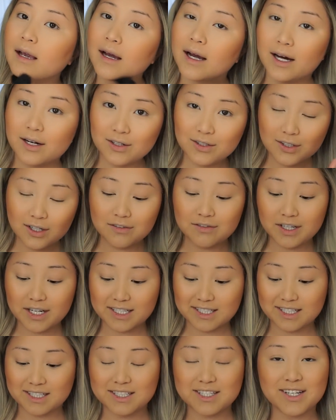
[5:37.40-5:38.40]
I don't know if you
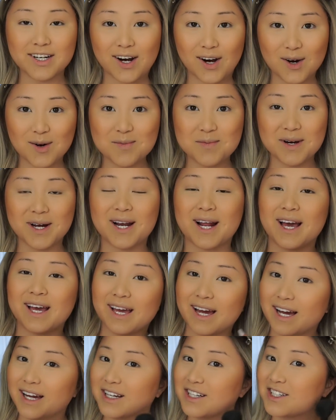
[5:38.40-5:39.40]
guys can tell, but I
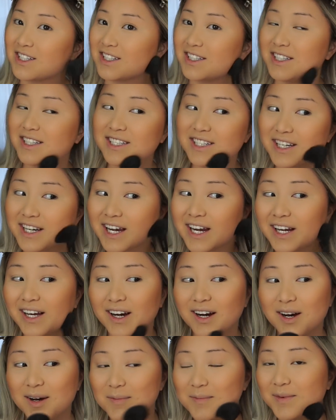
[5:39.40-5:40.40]
actually did
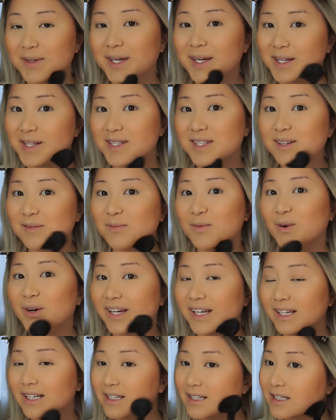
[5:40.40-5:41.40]
gain some
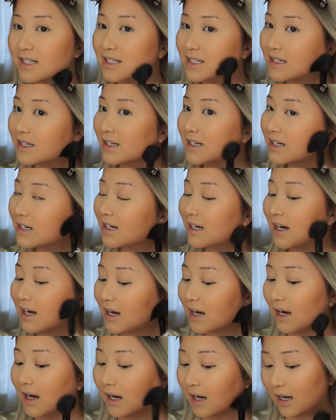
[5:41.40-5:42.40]
weight.
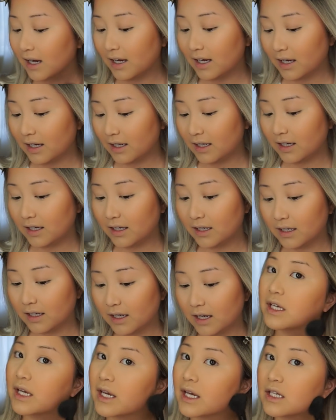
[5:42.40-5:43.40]
I
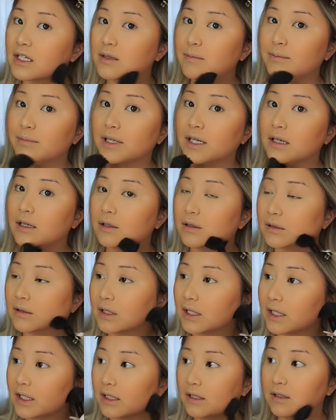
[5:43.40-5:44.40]
gained about,
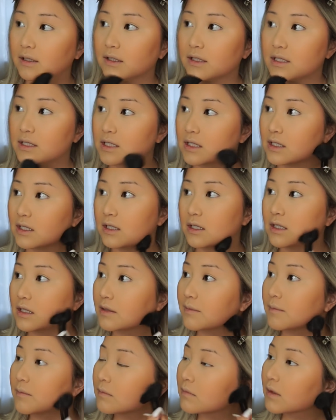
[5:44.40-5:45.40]
like, let's see,
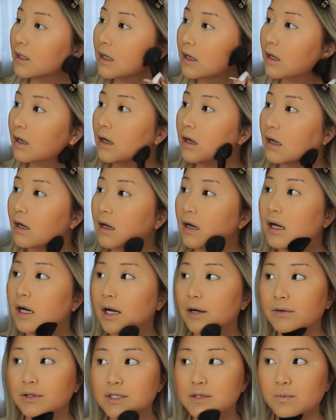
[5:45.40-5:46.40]

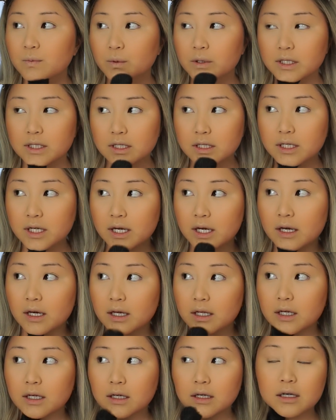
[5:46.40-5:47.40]
I was
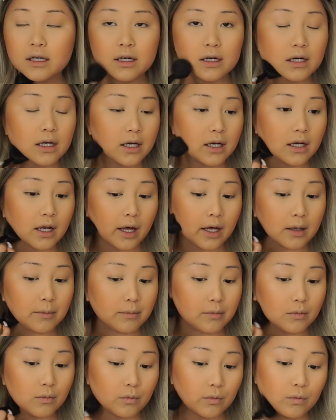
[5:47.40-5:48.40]
110 and I
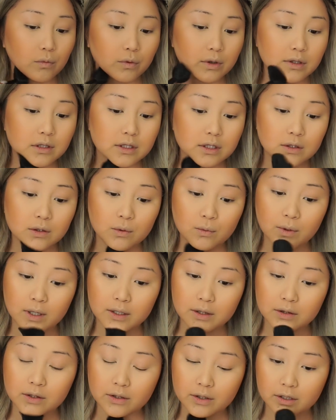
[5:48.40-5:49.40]
went to
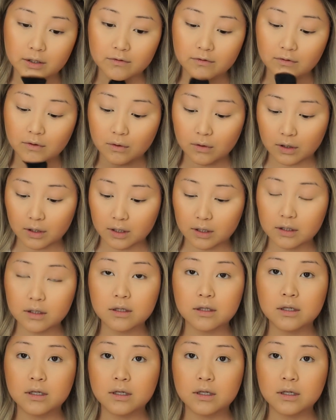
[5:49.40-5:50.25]
134.